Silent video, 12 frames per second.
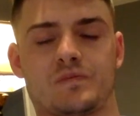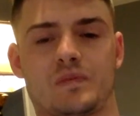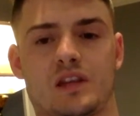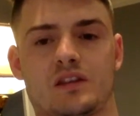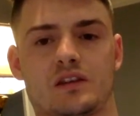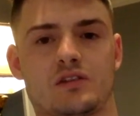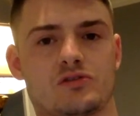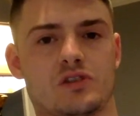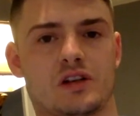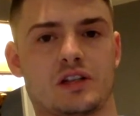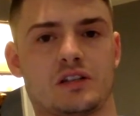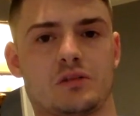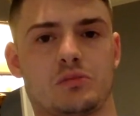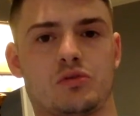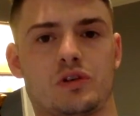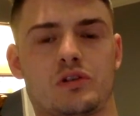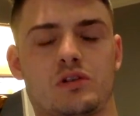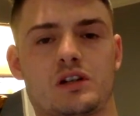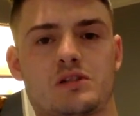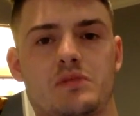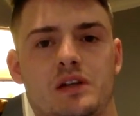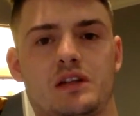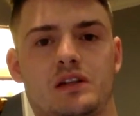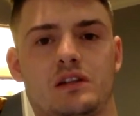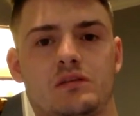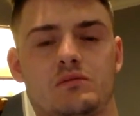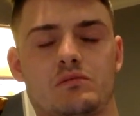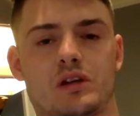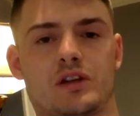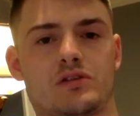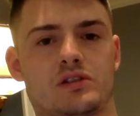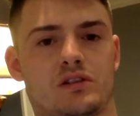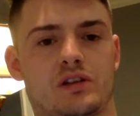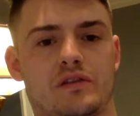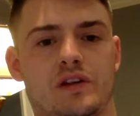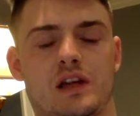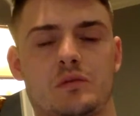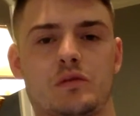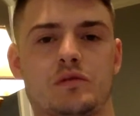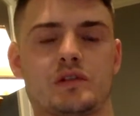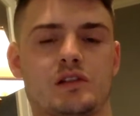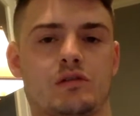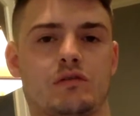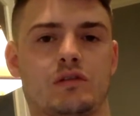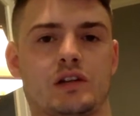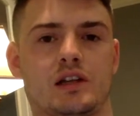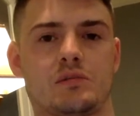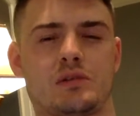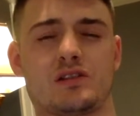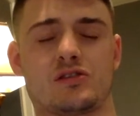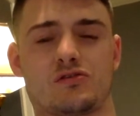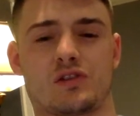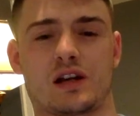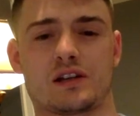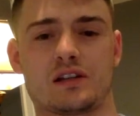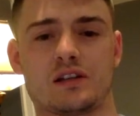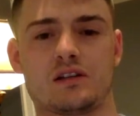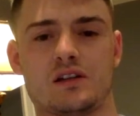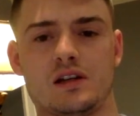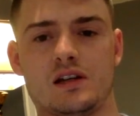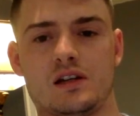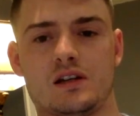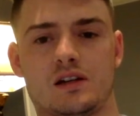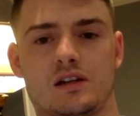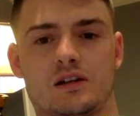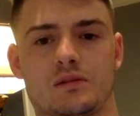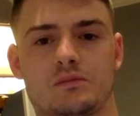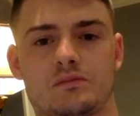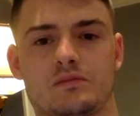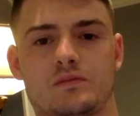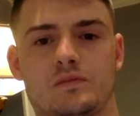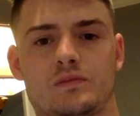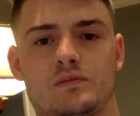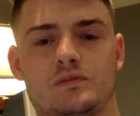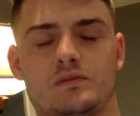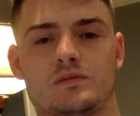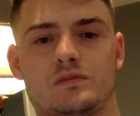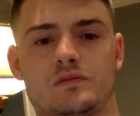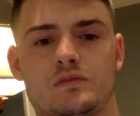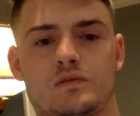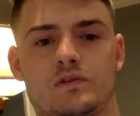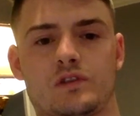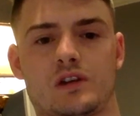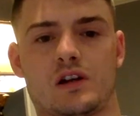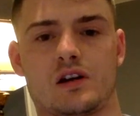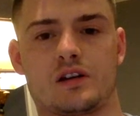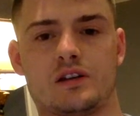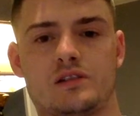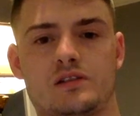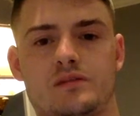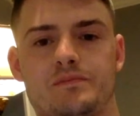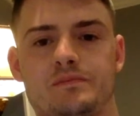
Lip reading: They think they're trying to get their point across by using a lot of hand movements. However, it can be distracting. Um, for the audience.